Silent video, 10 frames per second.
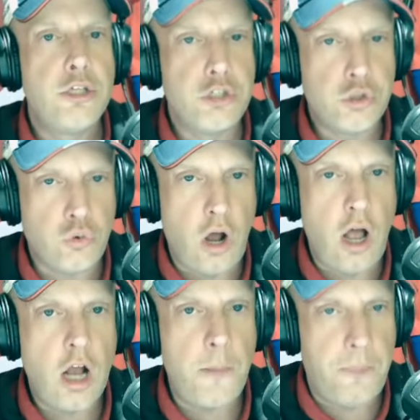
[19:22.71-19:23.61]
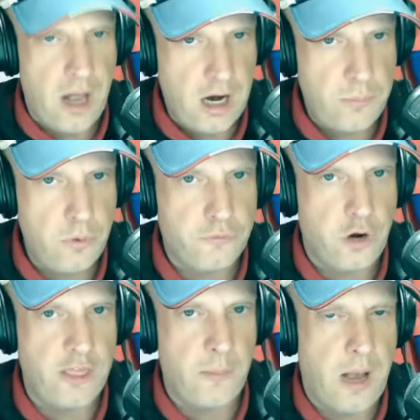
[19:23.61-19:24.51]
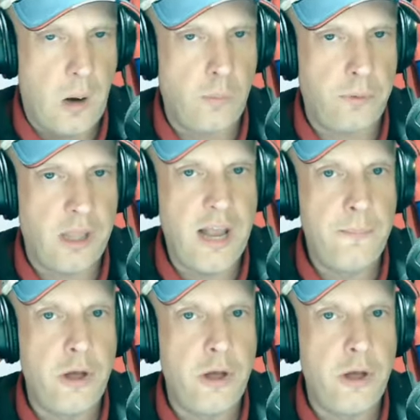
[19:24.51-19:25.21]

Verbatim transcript: strong puck mover on the power play,